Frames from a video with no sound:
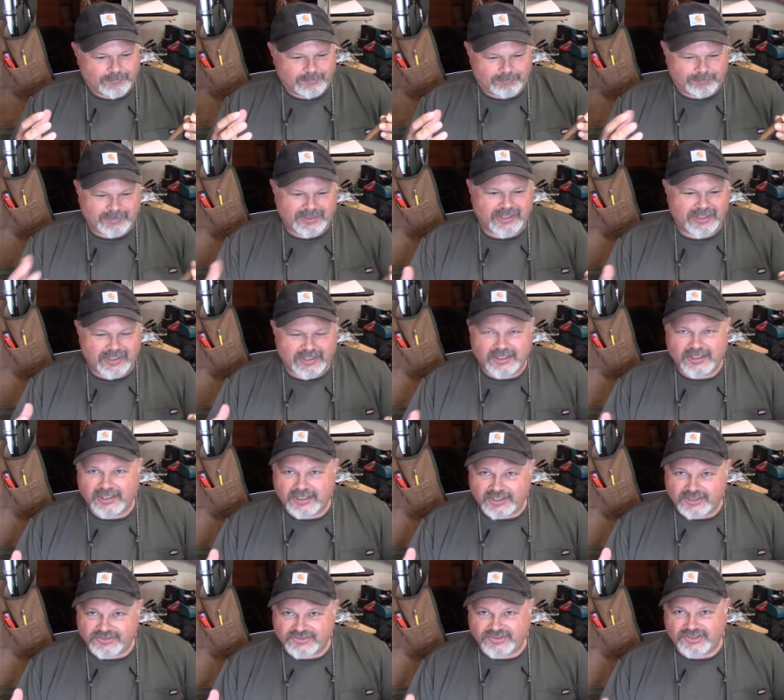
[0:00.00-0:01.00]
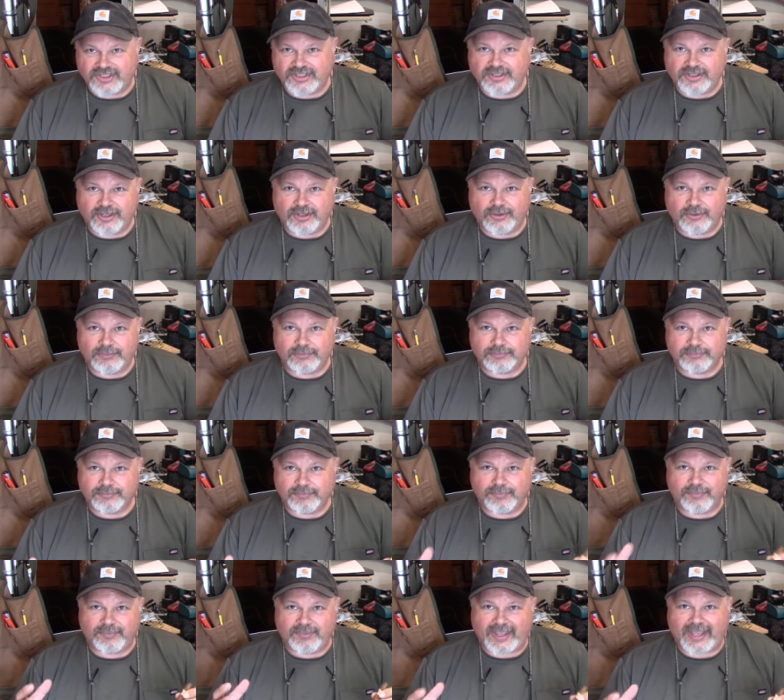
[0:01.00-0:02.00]
being in a casino
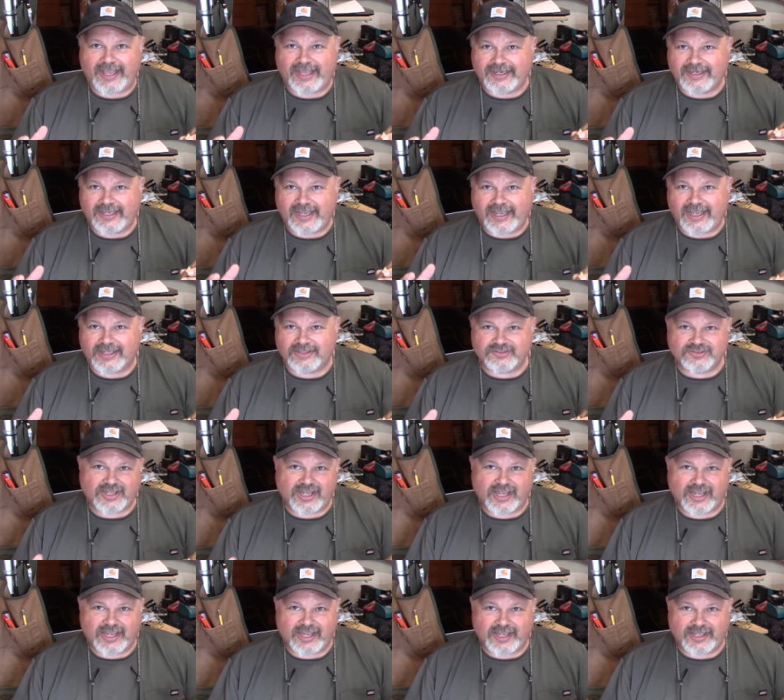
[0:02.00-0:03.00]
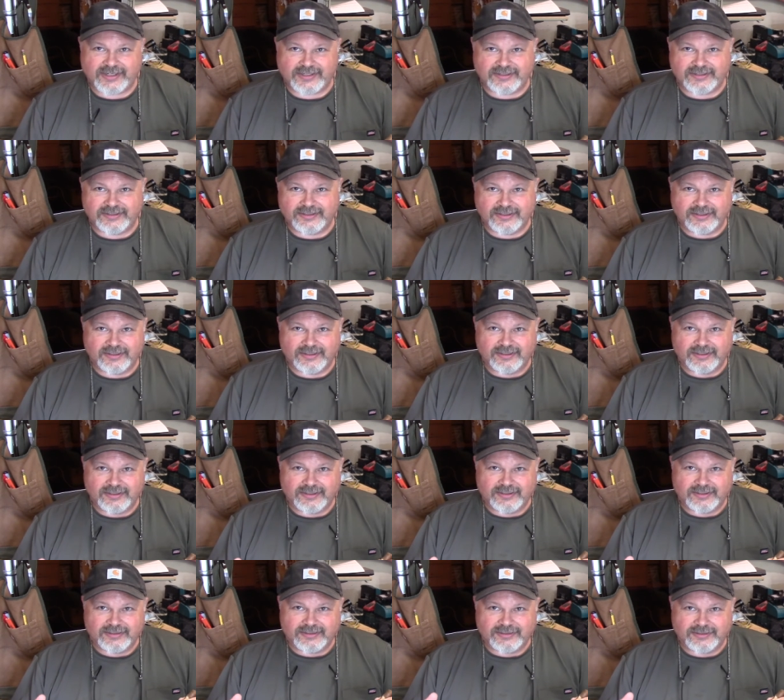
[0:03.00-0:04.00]
that has had
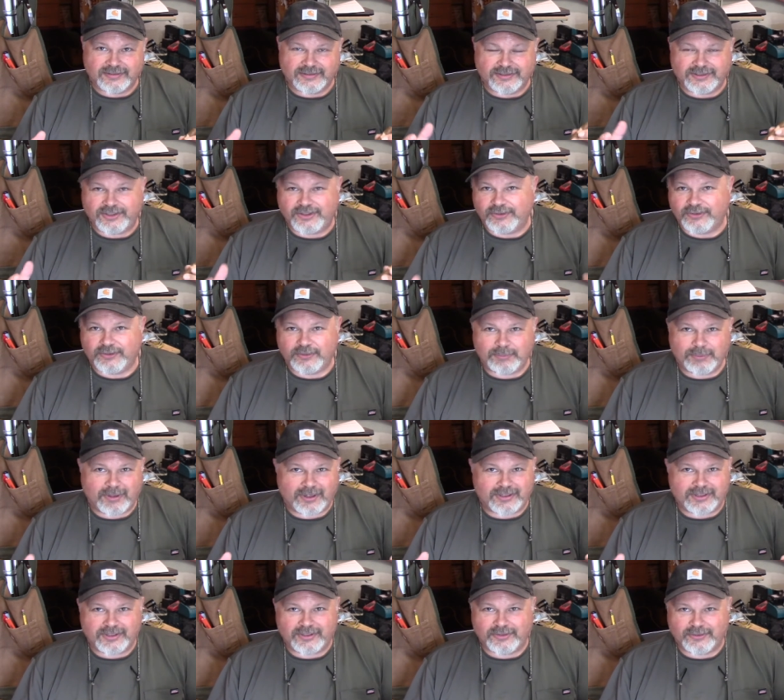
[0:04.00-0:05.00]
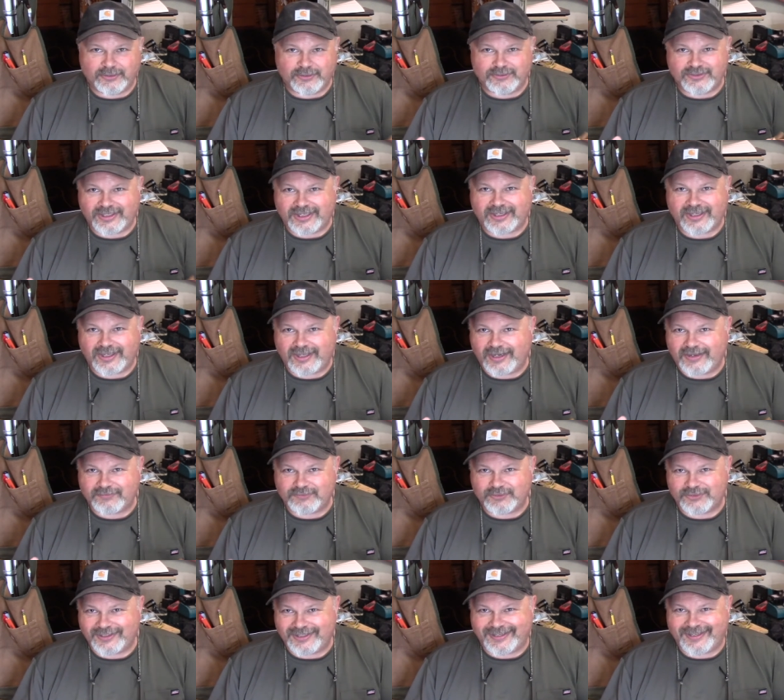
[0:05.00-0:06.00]
year upon year, decade
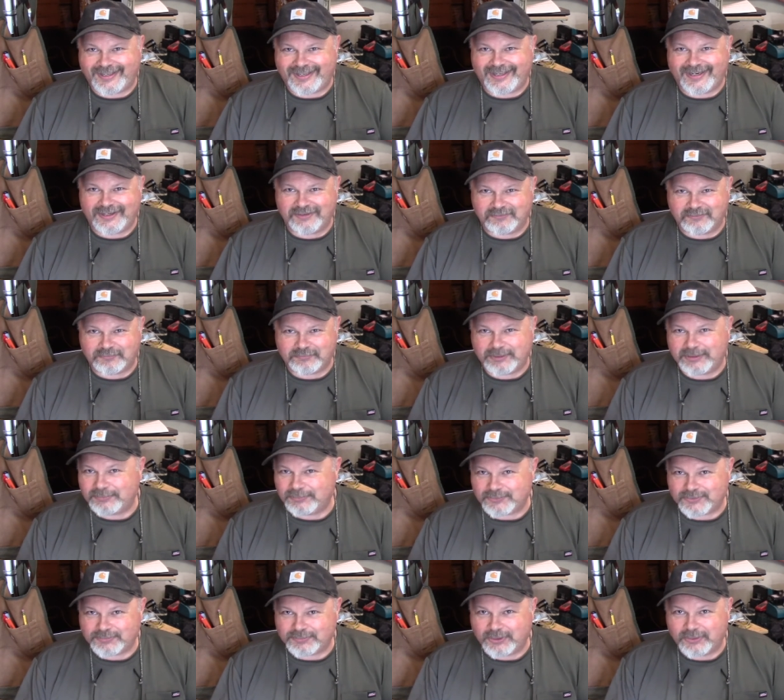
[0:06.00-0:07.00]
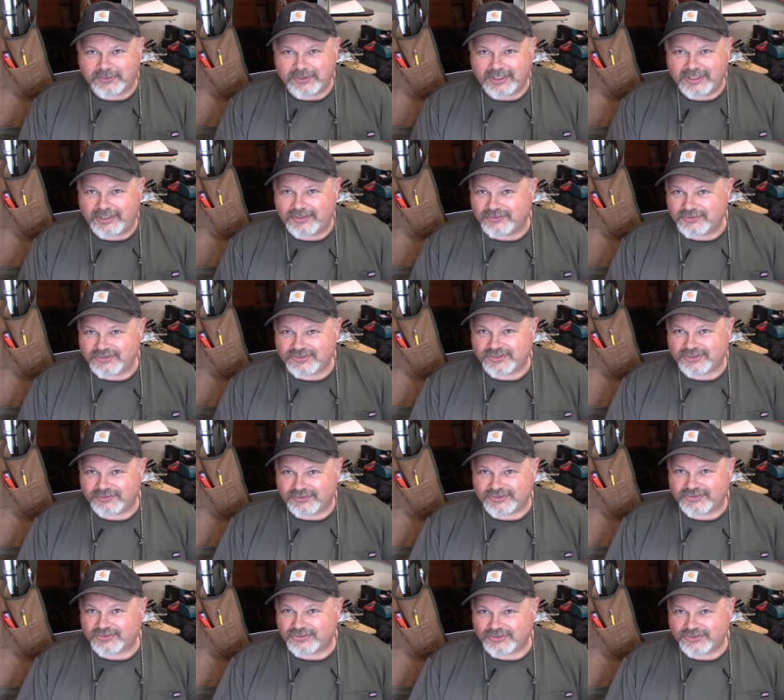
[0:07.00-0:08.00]
after decade of people smoking either
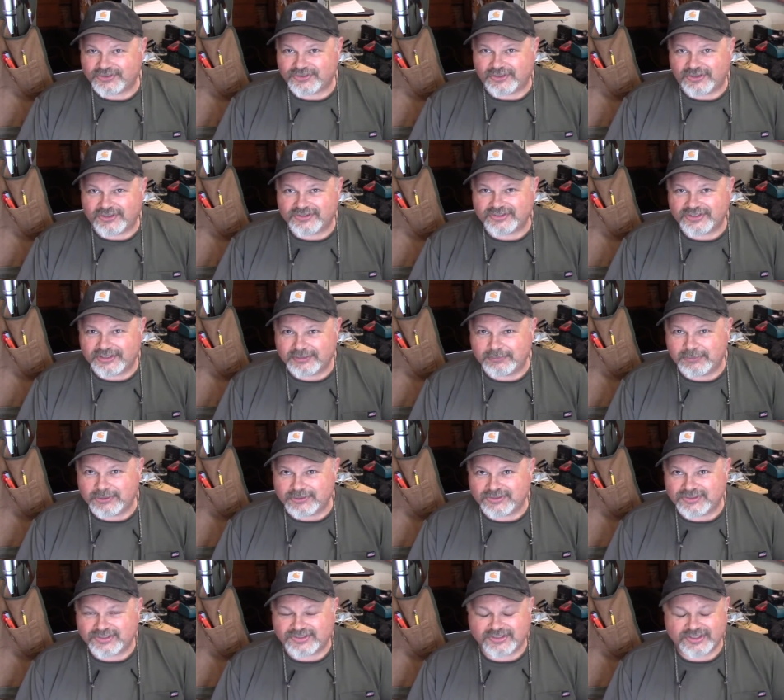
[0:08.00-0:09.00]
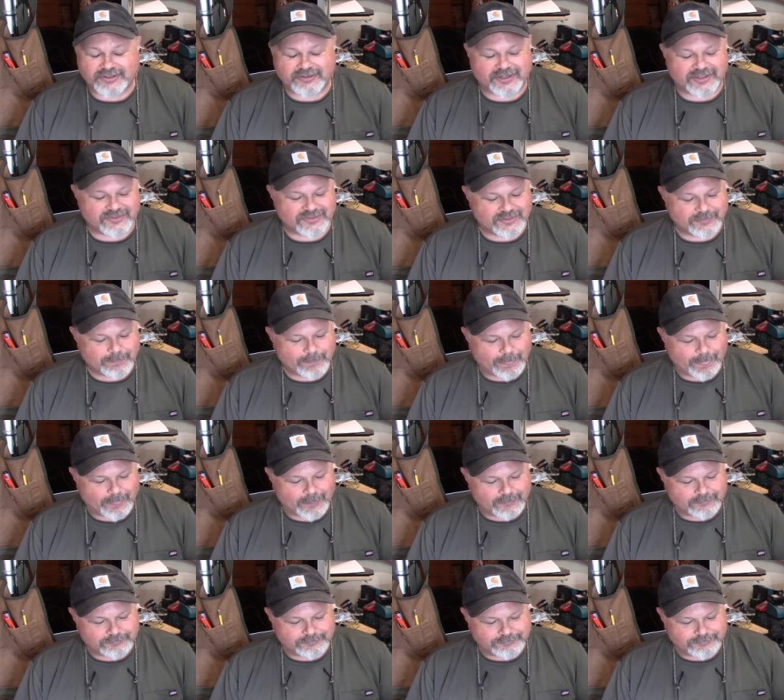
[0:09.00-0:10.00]
cigarettes or cigars, and mostly cigarettes.
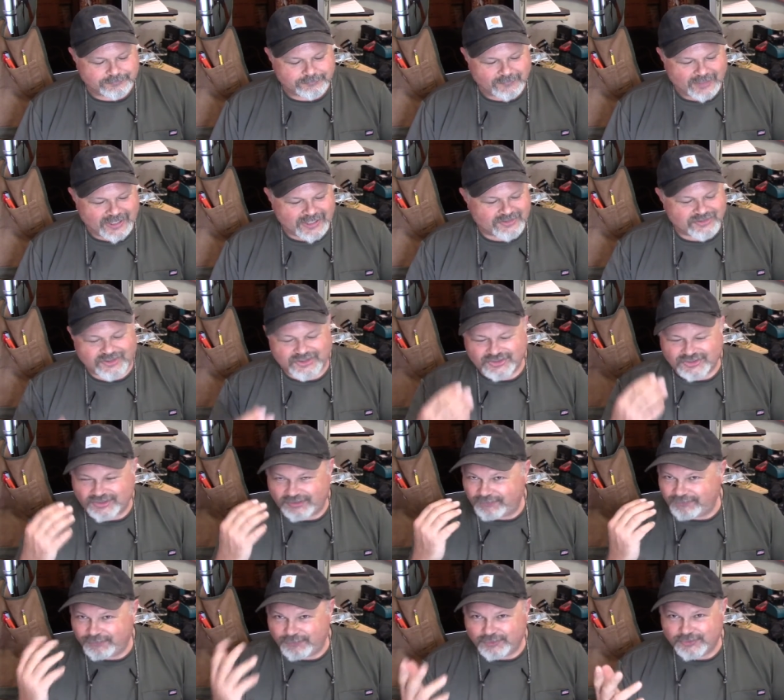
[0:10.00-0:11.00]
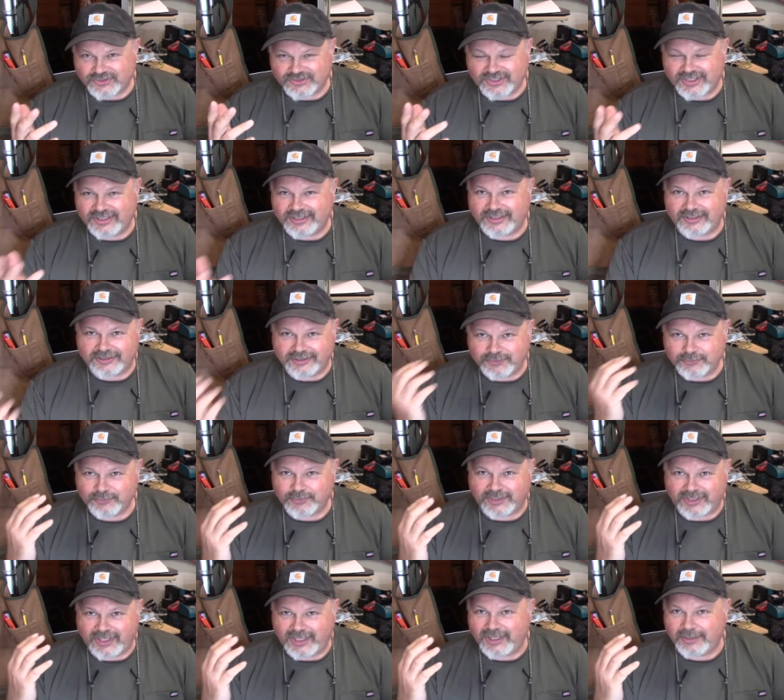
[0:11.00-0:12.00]
It's just the first thing that
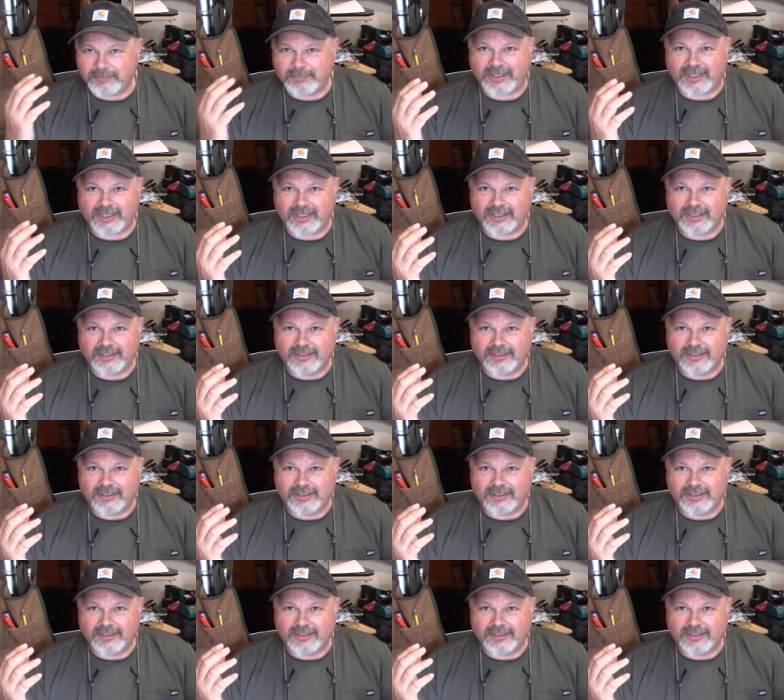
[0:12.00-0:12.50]
literally hit me